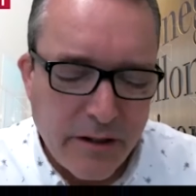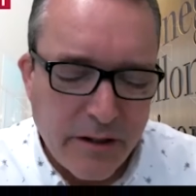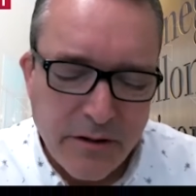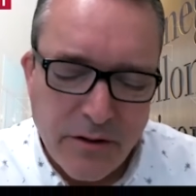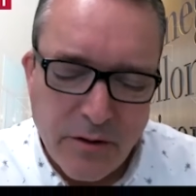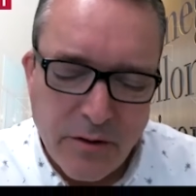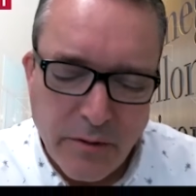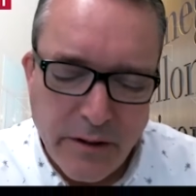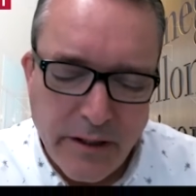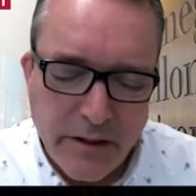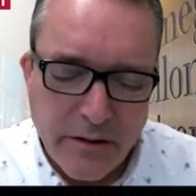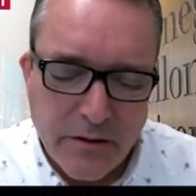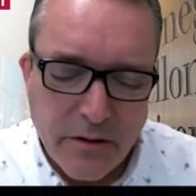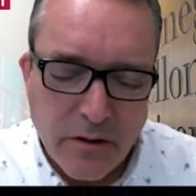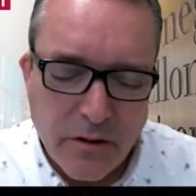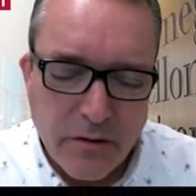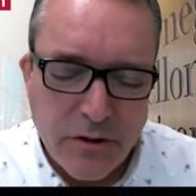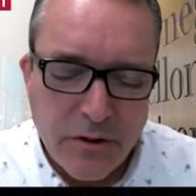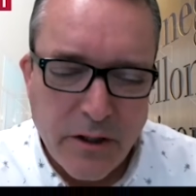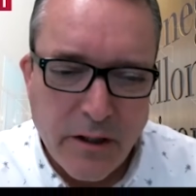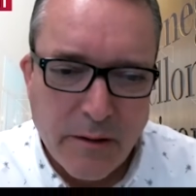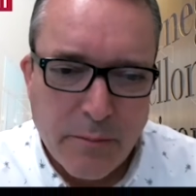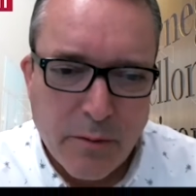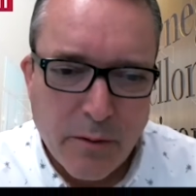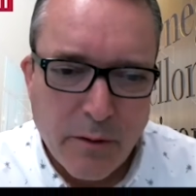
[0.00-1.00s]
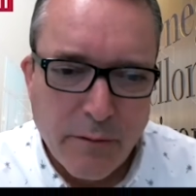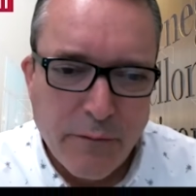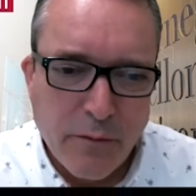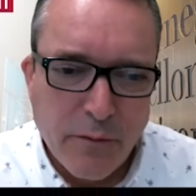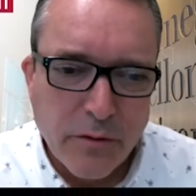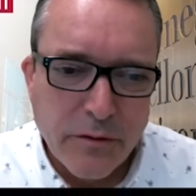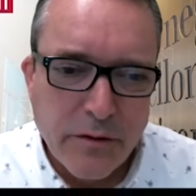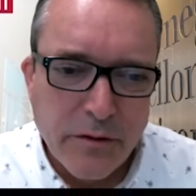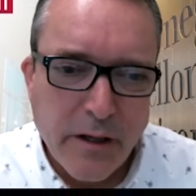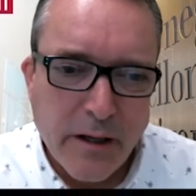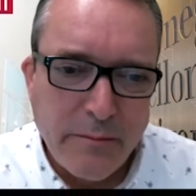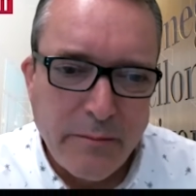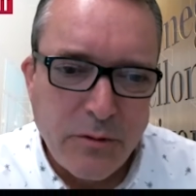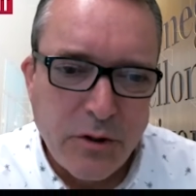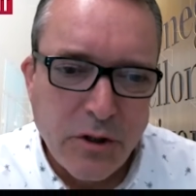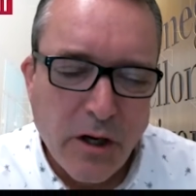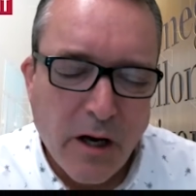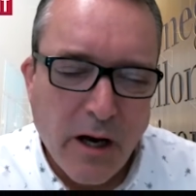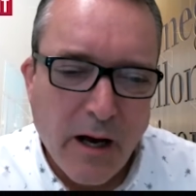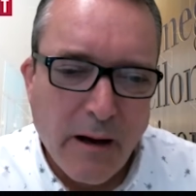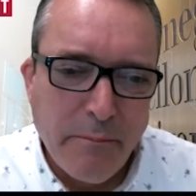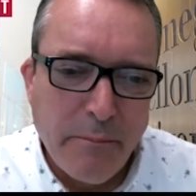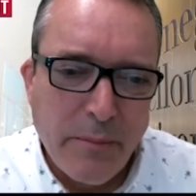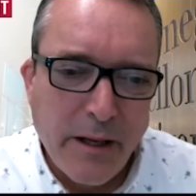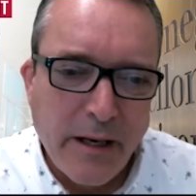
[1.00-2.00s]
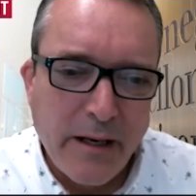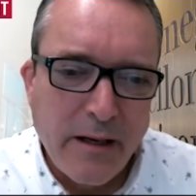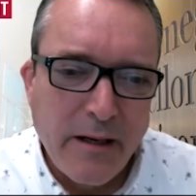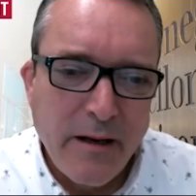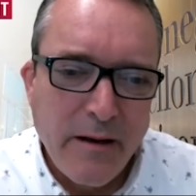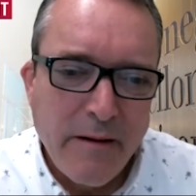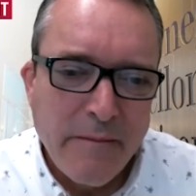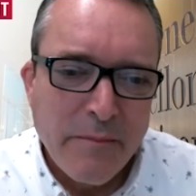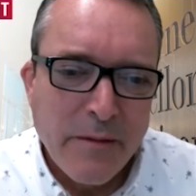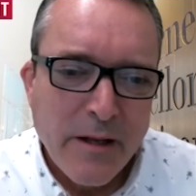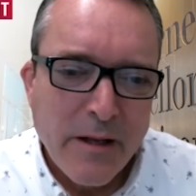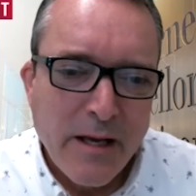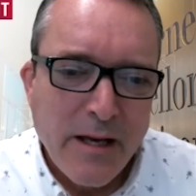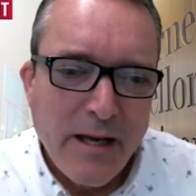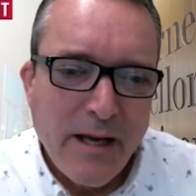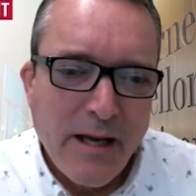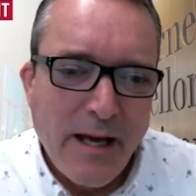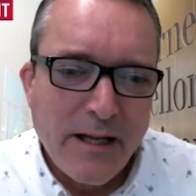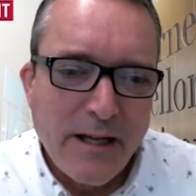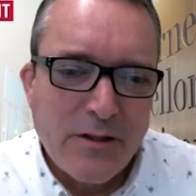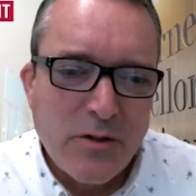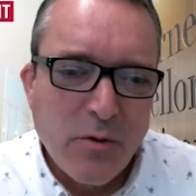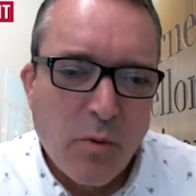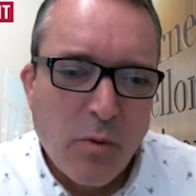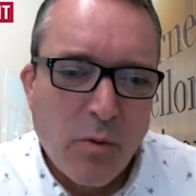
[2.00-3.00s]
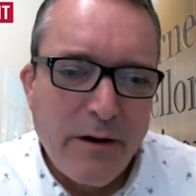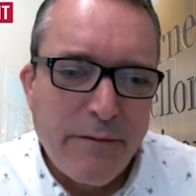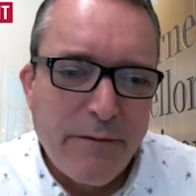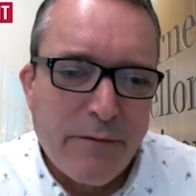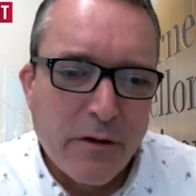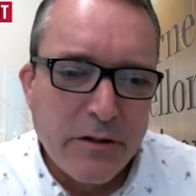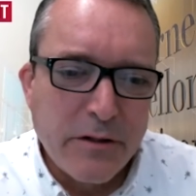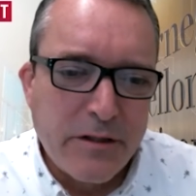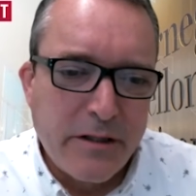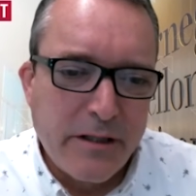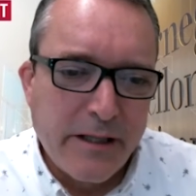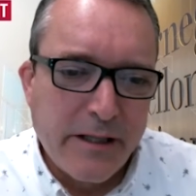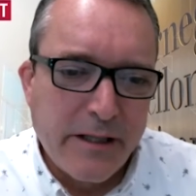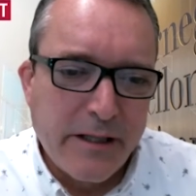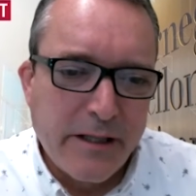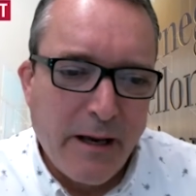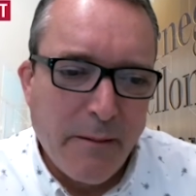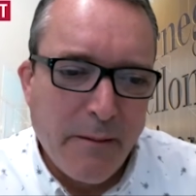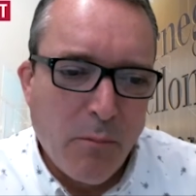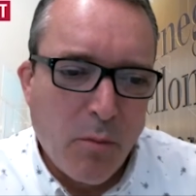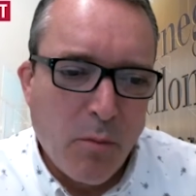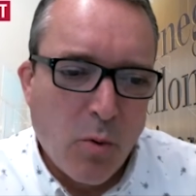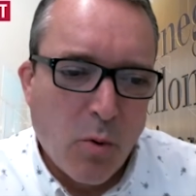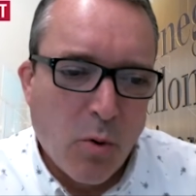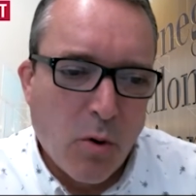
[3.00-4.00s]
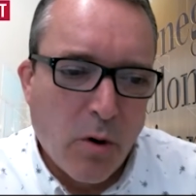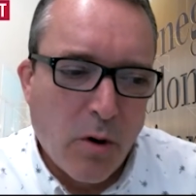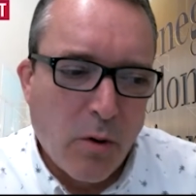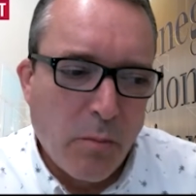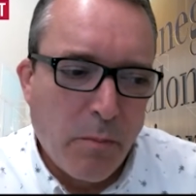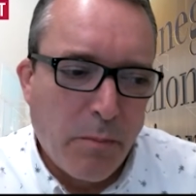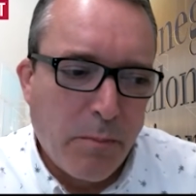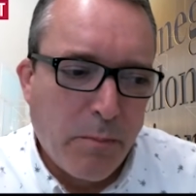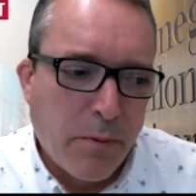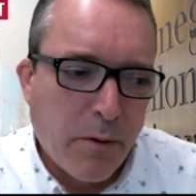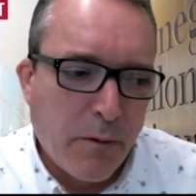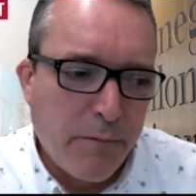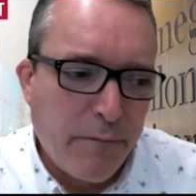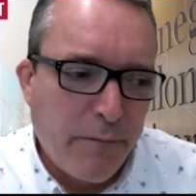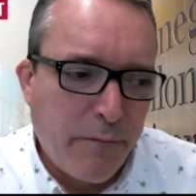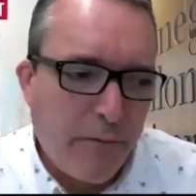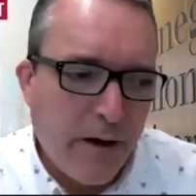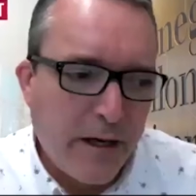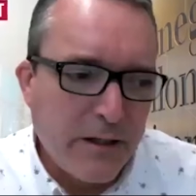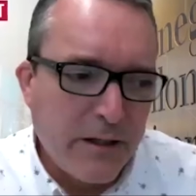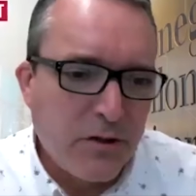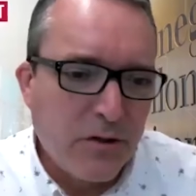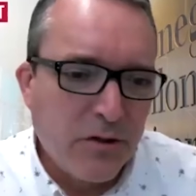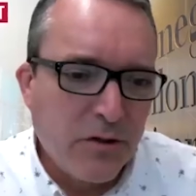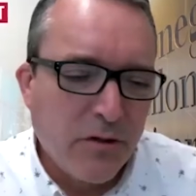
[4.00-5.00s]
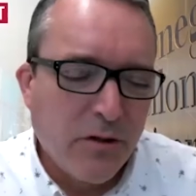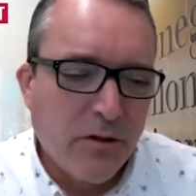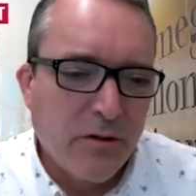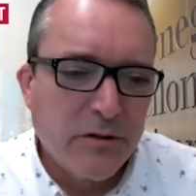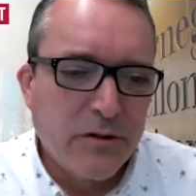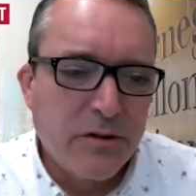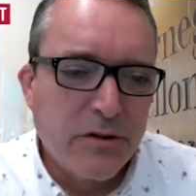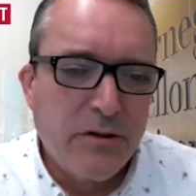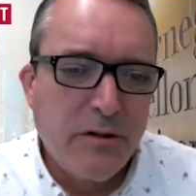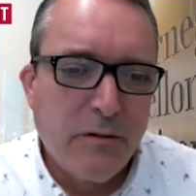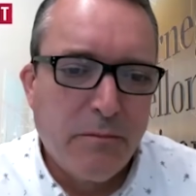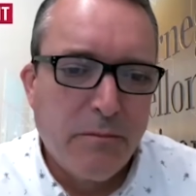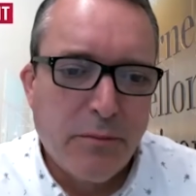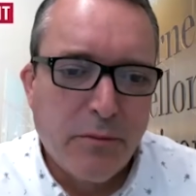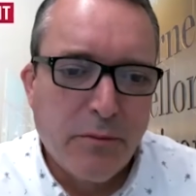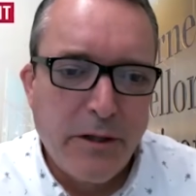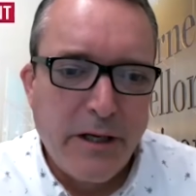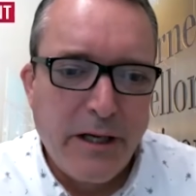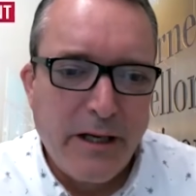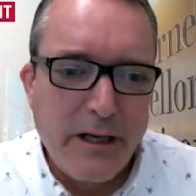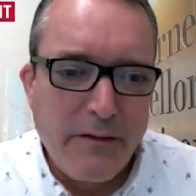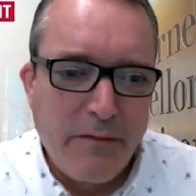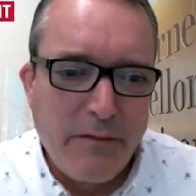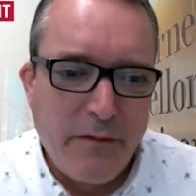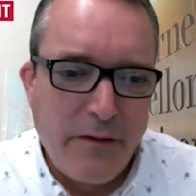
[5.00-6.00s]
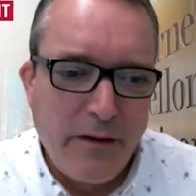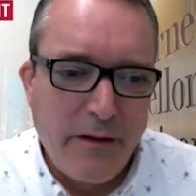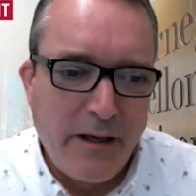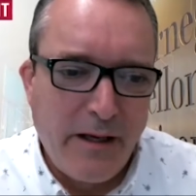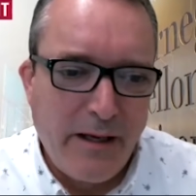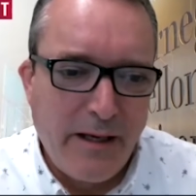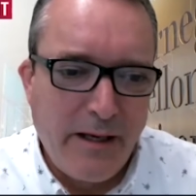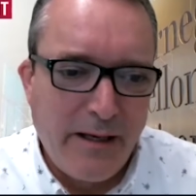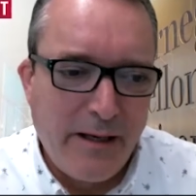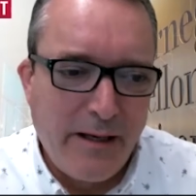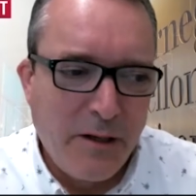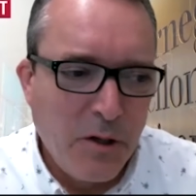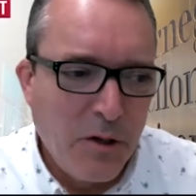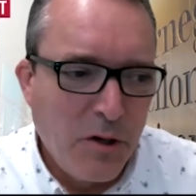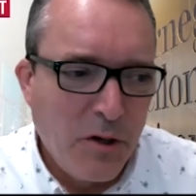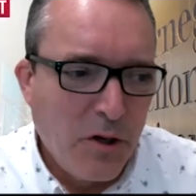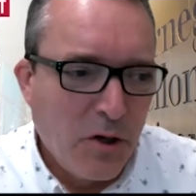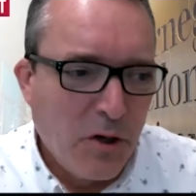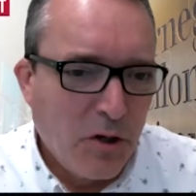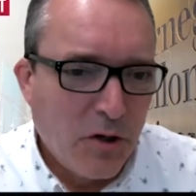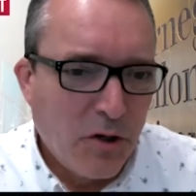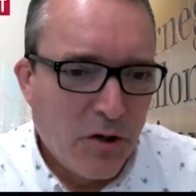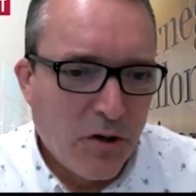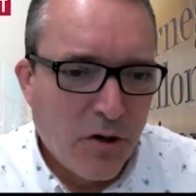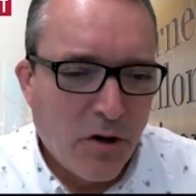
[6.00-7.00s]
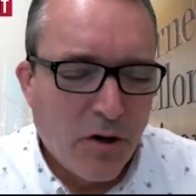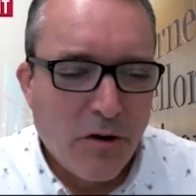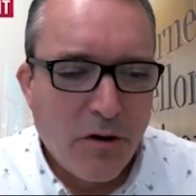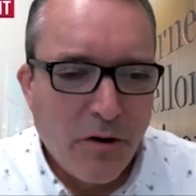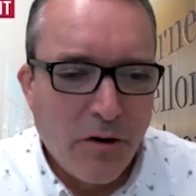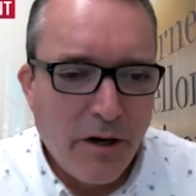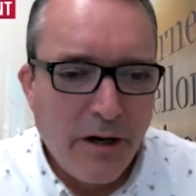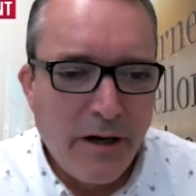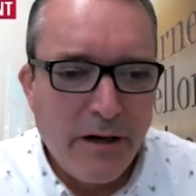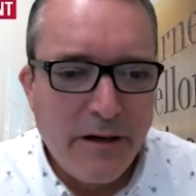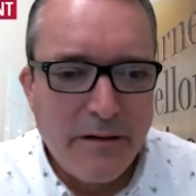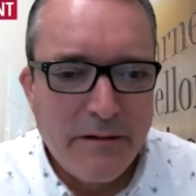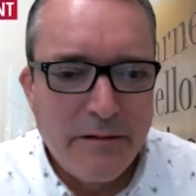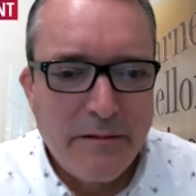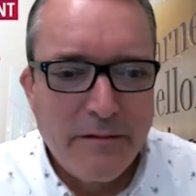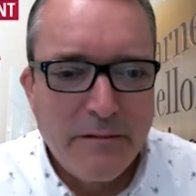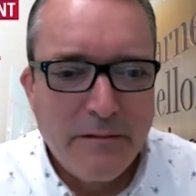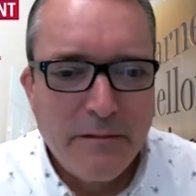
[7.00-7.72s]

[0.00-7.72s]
into an internship or a full-time job, but it's a way for us to get more professionals to bring the current